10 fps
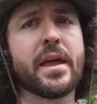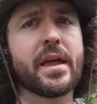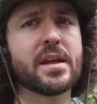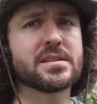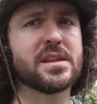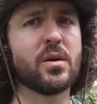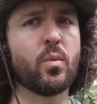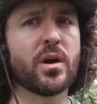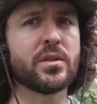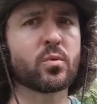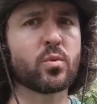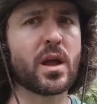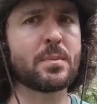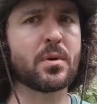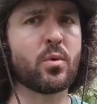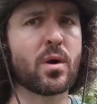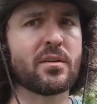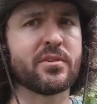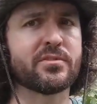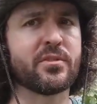is that when the ripe
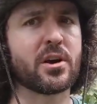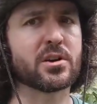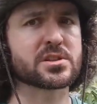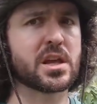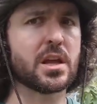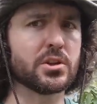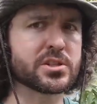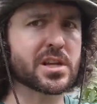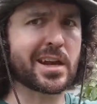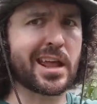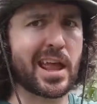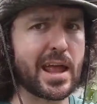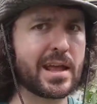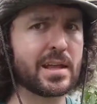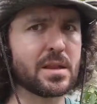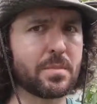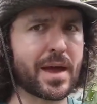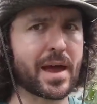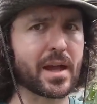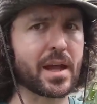guava falls, it'll just kind of hang in the
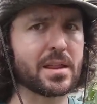bag,